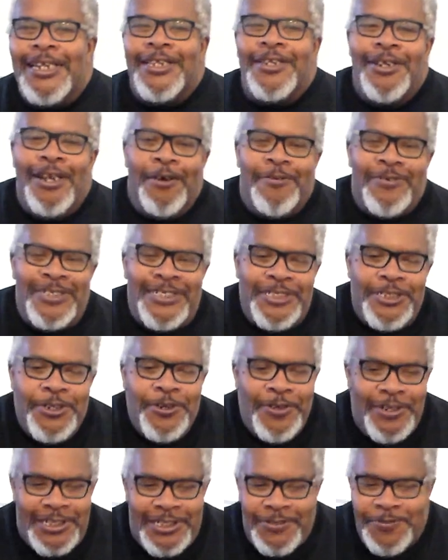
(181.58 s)
kind of thought I was
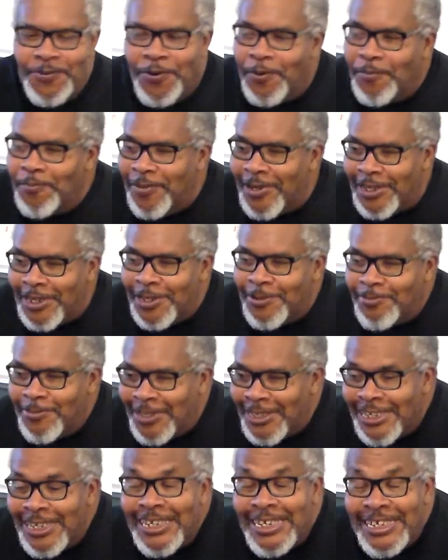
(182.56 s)
serious for him.
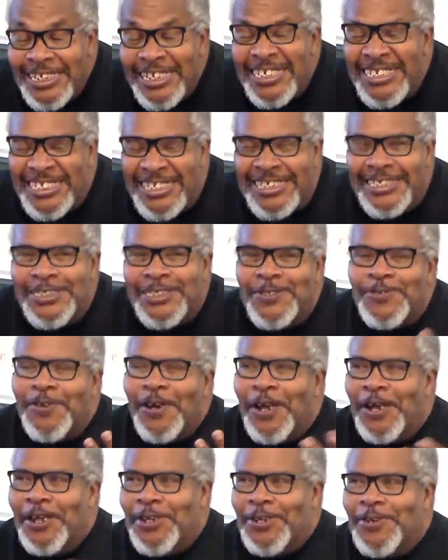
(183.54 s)
This is
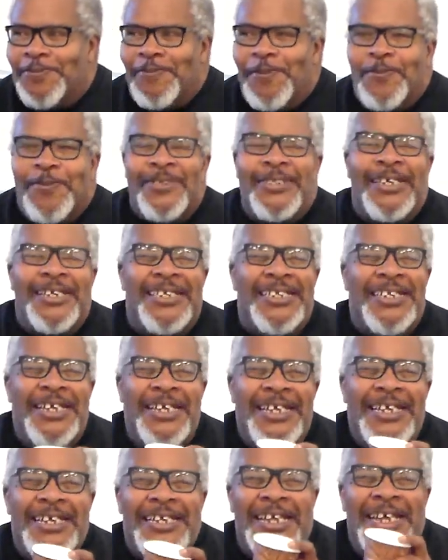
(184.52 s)
what people think,
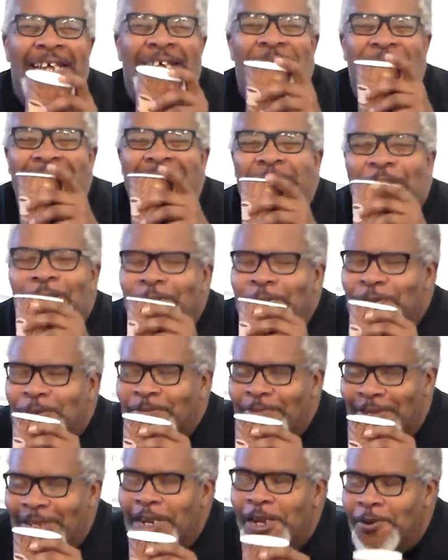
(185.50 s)
man, he's
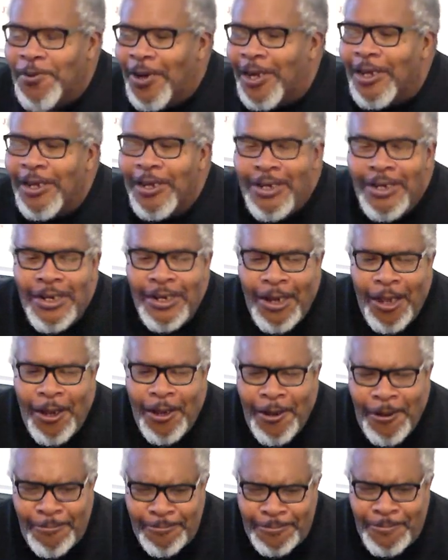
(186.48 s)
old. But anyway,
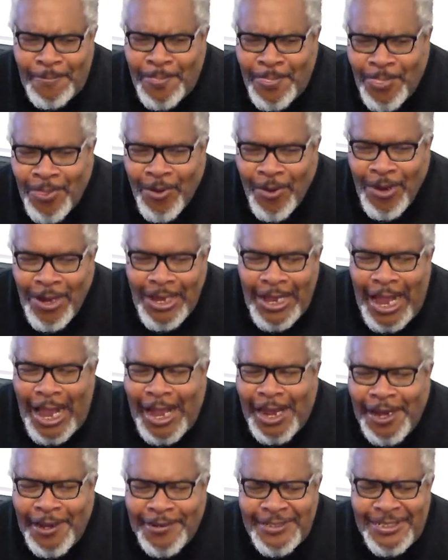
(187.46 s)

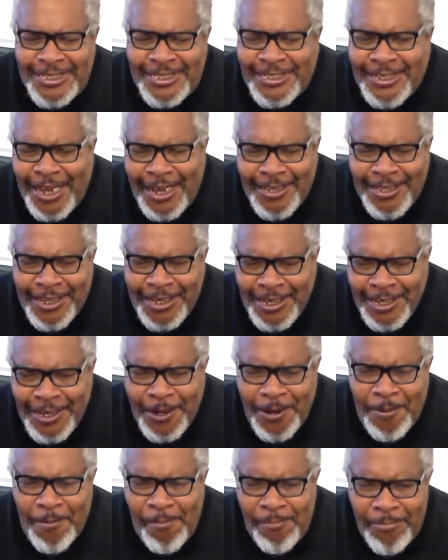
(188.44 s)
I had just got
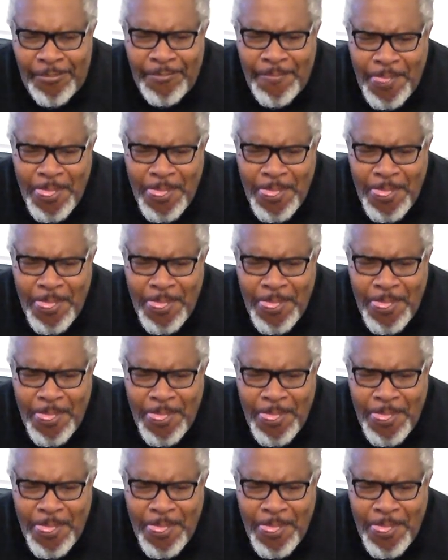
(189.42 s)
the